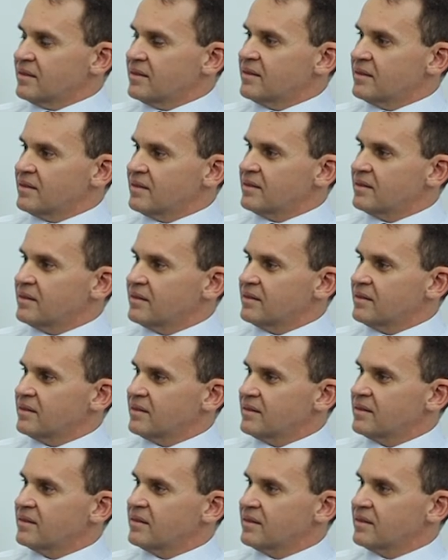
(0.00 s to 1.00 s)

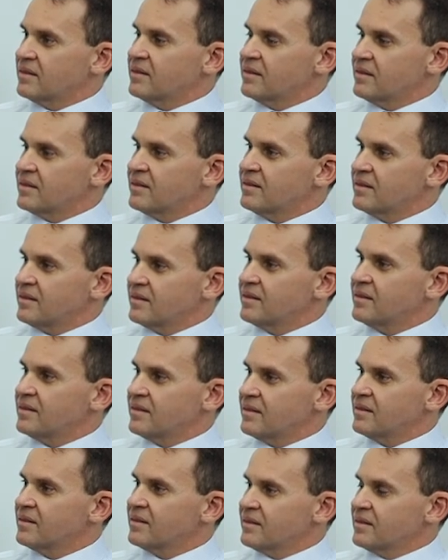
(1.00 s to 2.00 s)

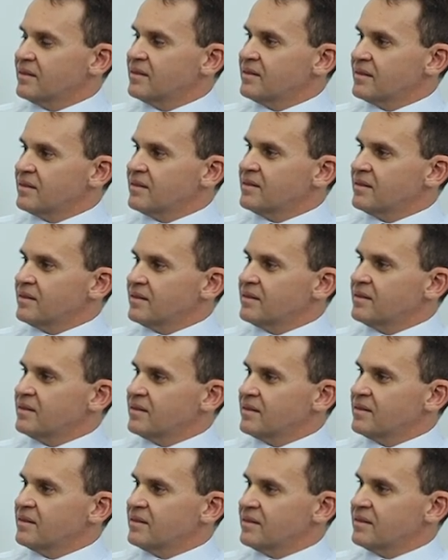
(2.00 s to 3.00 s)

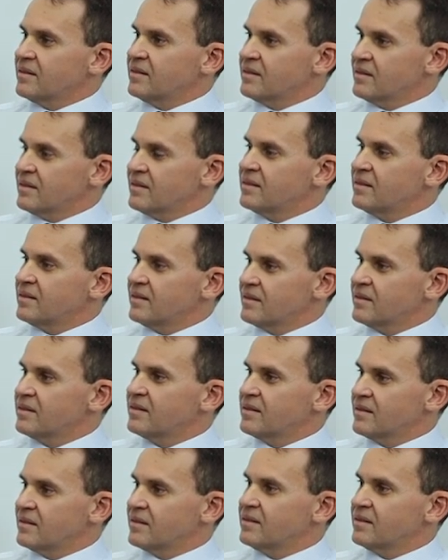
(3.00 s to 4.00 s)

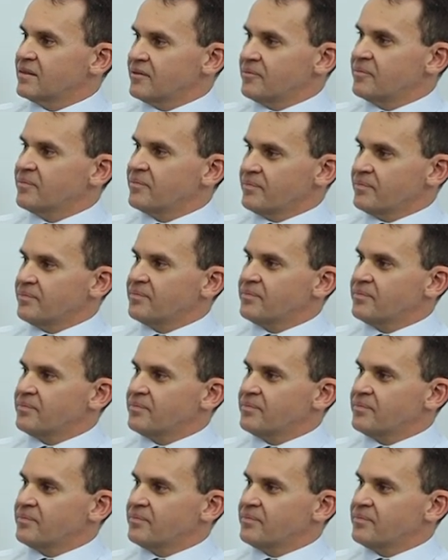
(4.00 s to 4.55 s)
This person isn't speaking.